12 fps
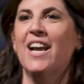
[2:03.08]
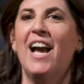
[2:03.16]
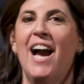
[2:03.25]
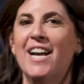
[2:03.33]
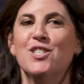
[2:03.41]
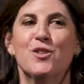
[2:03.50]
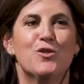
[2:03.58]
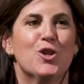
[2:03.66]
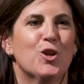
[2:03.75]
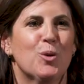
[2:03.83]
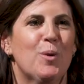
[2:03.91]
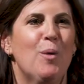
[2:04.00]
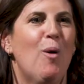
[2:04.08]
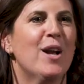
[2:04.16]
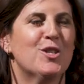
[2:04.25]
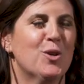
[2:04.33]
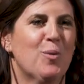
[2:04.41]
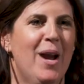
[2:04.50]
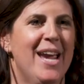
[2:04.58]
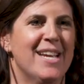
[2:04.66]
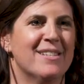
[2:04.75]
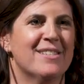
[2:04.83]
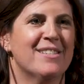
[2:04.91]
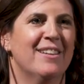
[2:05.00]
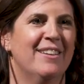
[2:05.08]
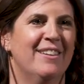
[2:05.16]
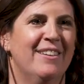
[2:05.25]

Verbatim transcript: the kinds of children we want to raise.